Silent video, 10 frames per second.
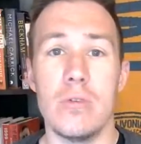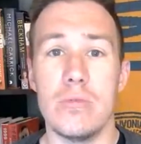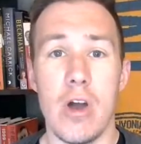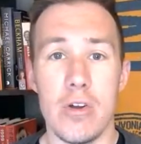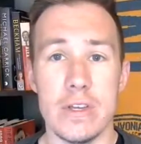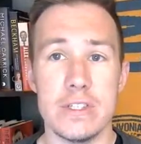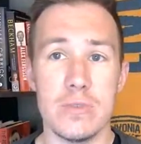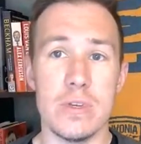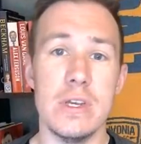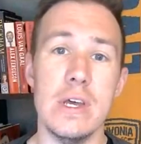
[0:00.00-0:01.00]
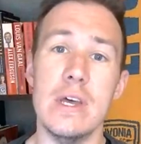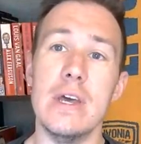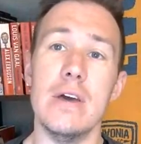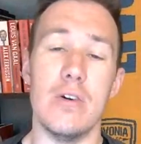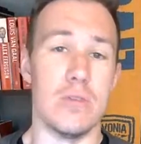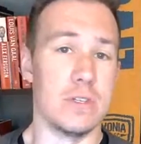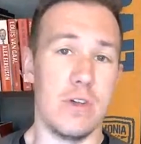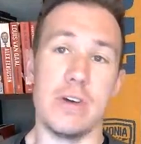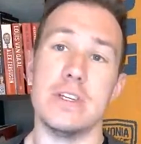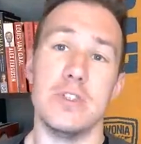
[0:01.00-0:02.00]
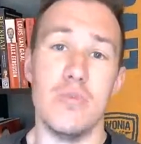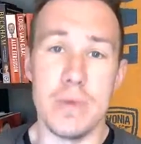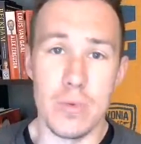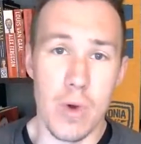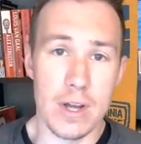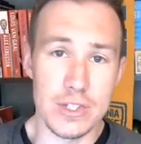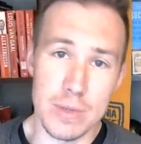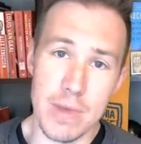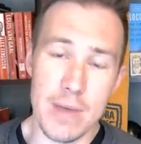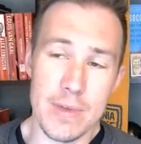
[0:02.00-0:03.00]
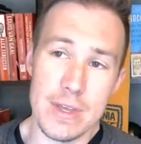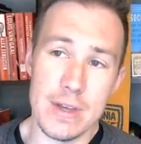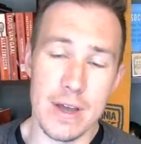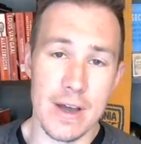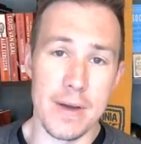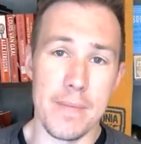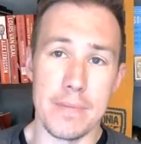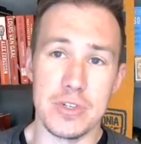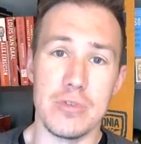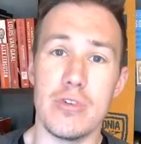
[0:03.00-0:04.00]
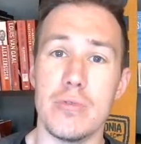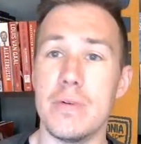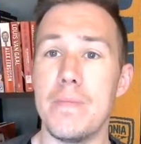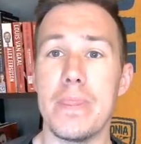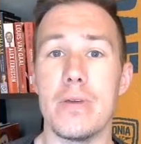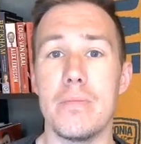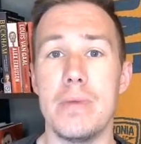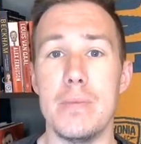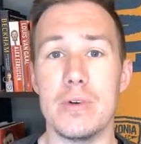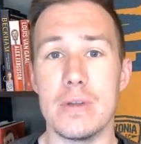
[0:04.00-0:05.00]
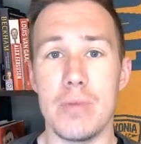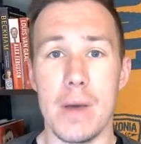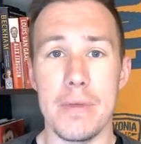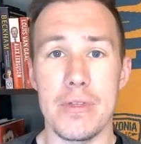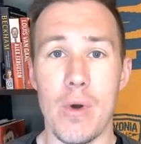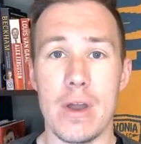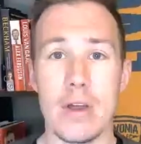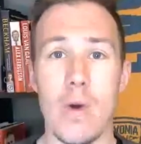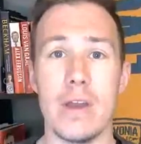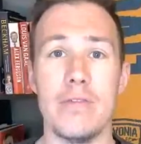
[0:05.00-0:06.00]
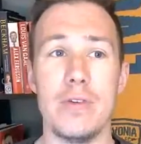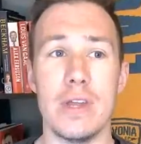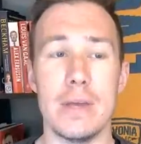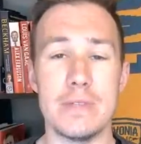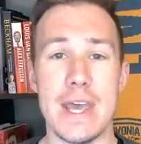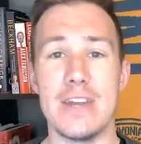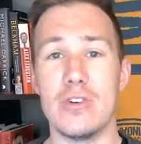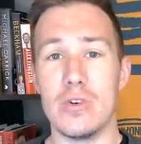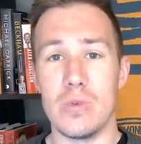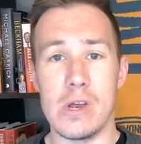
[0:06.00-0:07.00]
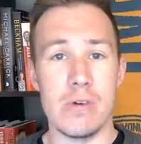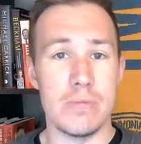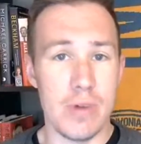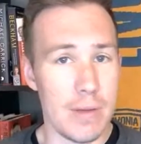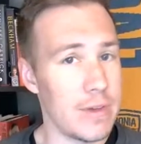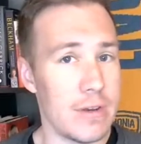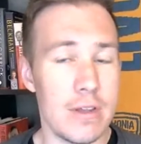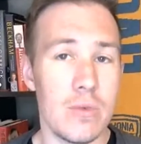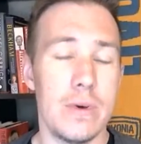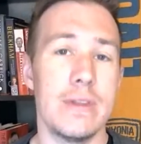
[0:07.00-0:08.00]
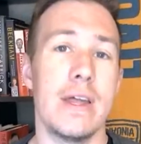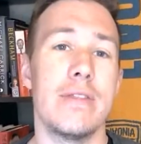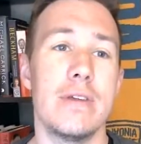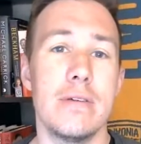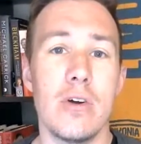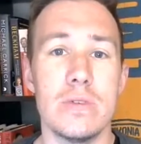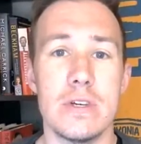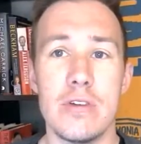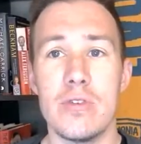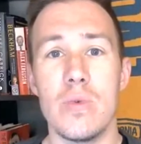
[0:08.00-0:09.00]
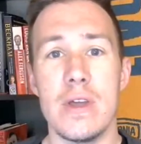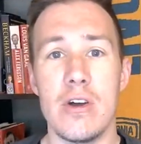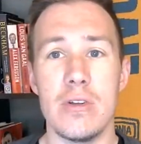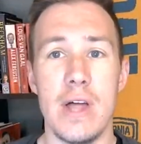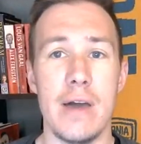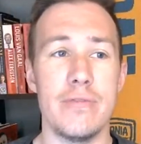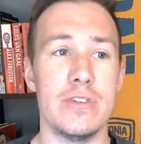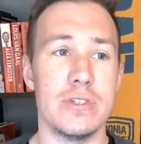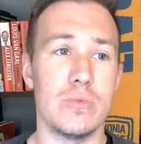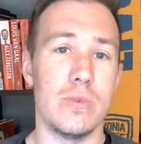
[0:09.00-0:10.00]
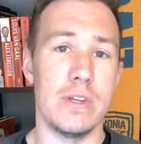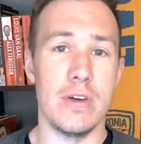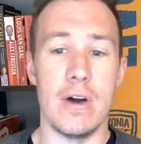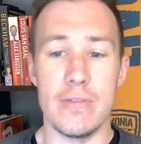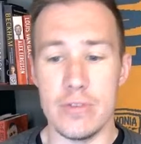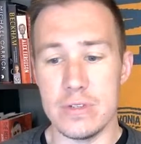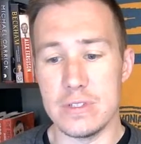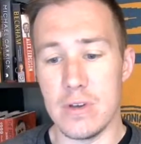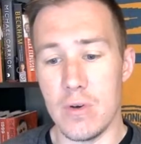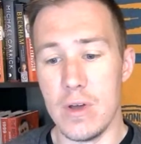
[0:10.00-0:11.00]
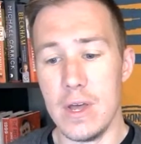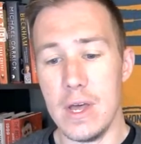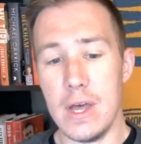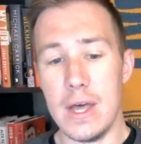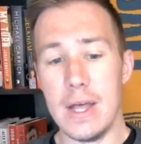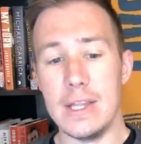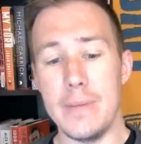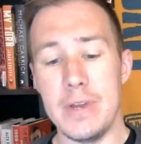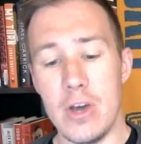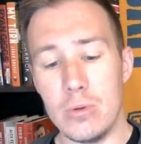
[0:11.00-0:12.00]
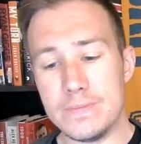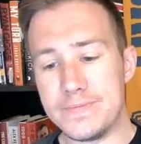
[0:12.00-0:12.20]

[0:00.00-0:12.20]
our history, or as long as you've been watching. Maybe I'm sure people can probably throw out quite a few names. Ander Herrera, probably another one that I think goes under the radar a lot for just what he offered. So let me know.